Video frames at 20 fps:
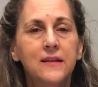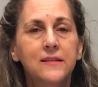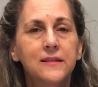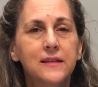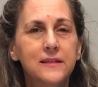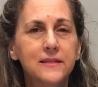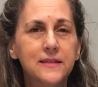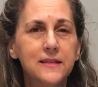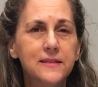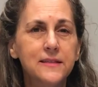
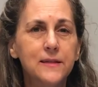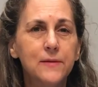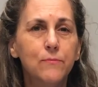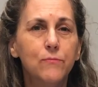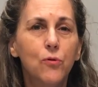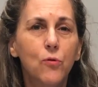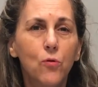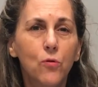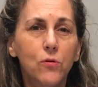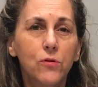This is
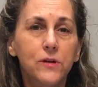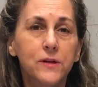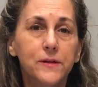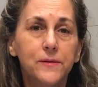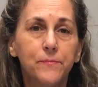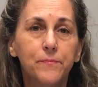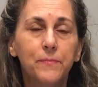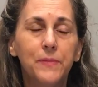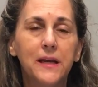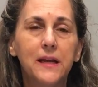
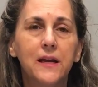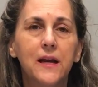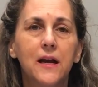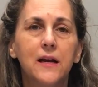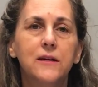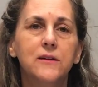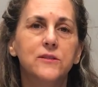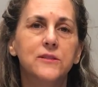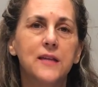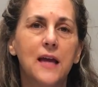important
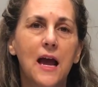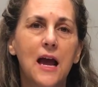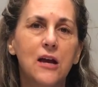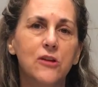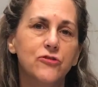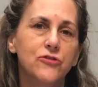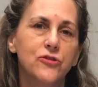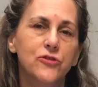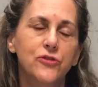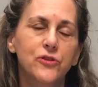because
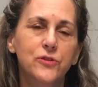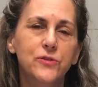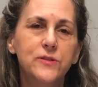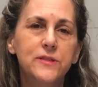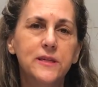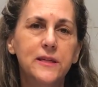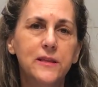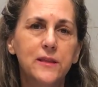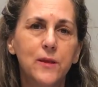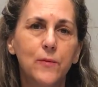as you're
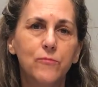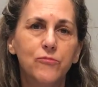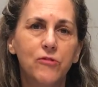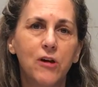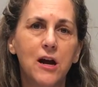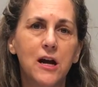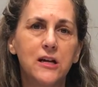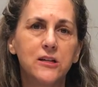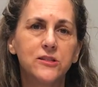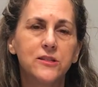using the
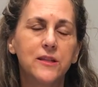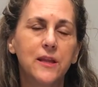brush,